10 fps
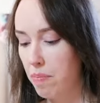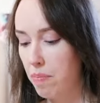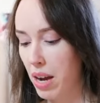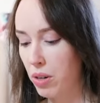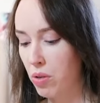
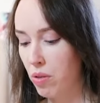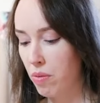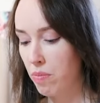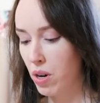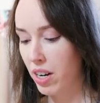Battle
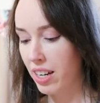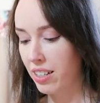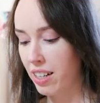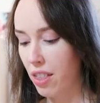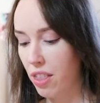
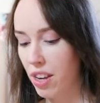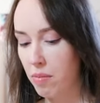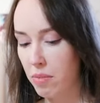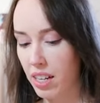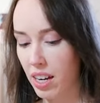Mind
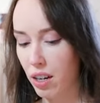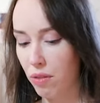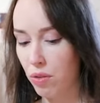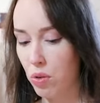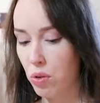theme deck
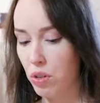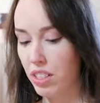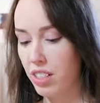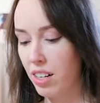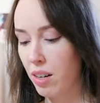for Sun